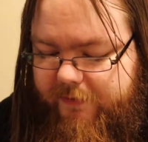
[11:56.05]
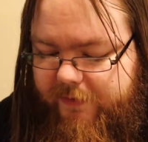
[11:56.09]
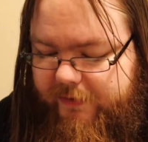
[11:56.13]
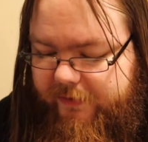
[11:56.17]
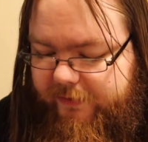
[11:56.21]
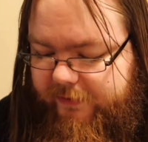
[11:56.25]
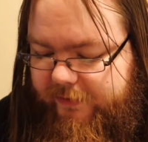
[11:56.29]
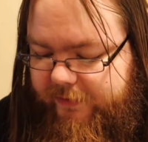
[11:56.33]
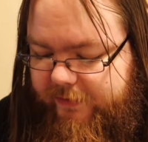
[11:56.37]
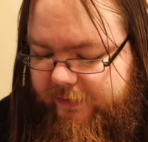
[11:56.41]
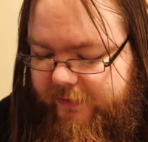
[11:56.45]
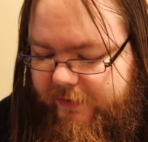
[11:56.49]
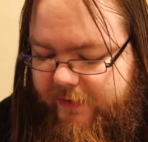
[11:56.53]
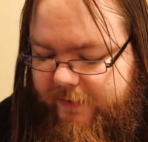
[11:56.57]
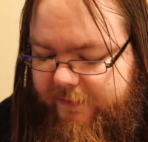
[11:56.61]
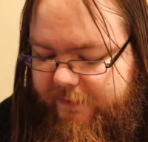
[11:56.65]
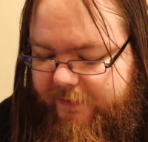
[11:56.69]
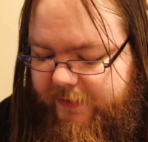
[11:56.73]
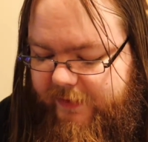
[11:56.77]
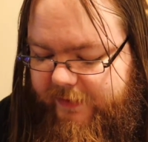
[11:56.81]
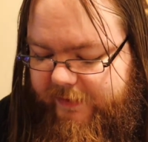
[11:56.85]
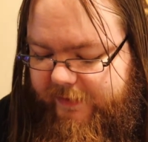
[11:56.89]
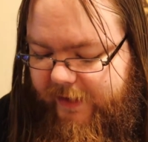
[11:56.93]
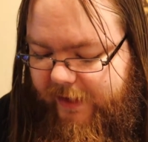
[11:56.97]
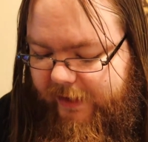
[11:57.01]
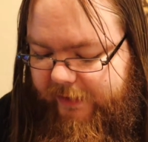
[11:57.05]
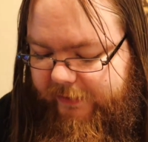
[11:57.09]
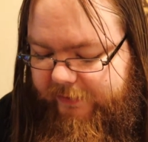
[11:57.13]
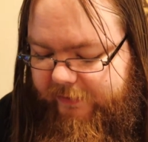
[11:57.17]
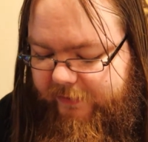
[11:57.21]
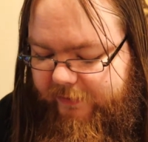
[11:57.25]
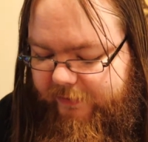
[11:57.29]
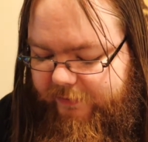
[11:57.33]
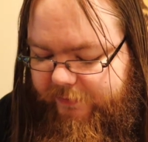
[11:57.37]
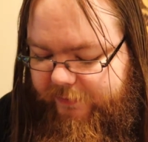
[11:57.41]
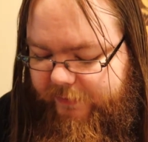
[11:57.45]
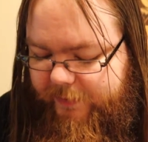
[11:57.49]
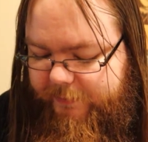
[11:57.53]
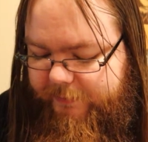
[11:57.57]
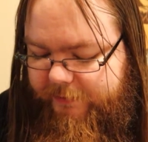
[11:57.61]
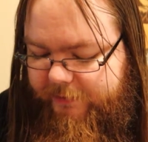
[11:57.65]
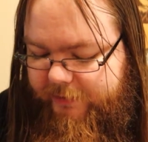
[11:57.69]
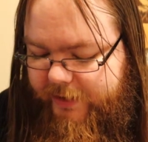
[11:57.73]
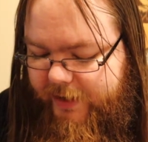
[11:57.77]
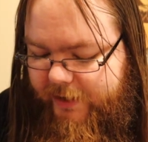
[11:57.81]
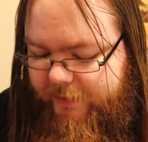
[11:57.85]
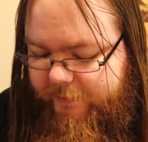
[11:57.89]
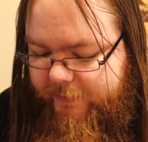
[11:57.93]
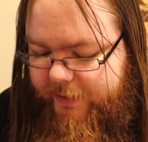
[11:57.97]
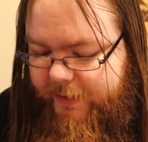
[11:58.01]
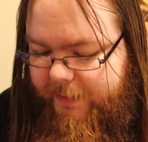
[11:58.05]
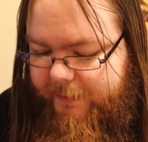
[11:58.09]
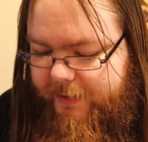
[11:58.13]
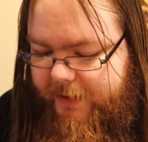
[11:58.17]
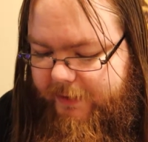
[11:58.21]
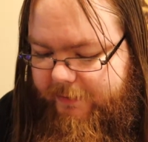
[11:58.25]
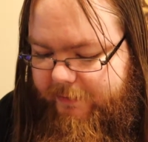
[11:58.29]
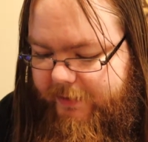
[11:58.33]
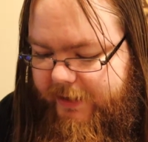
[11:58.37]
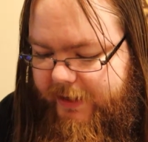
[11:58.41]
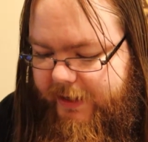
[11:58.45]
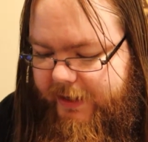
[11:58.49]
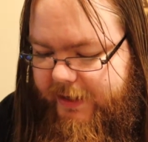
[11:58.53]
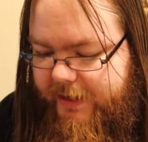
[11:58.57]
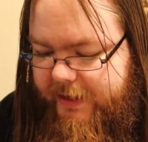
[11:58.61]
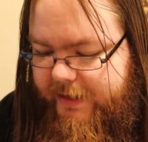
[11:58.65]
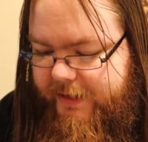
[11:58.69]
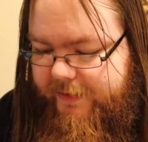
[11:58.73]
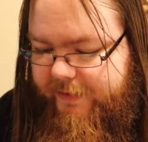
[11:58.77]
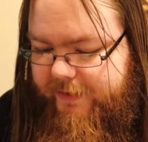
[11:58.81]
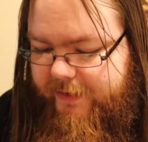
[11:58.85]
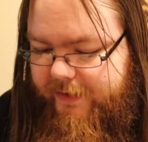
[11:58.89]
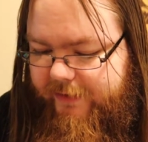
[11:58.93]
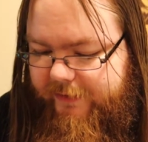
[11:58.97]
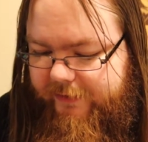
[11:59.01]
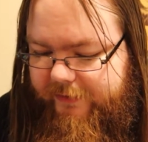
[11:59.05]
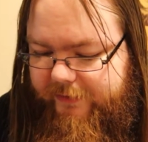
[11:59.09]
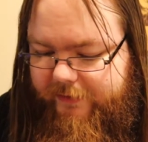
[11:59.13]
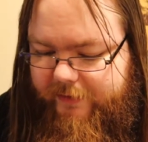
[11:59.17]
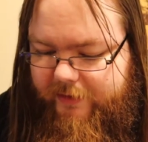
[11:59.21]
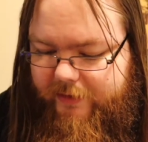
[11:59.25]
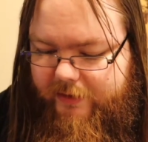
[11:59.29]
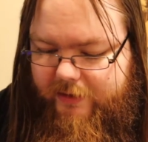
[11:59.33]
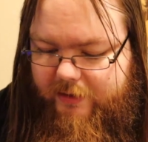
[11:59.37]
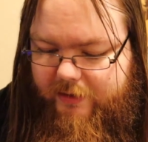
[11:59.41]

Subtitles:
if the text is flipped or not when I edit this.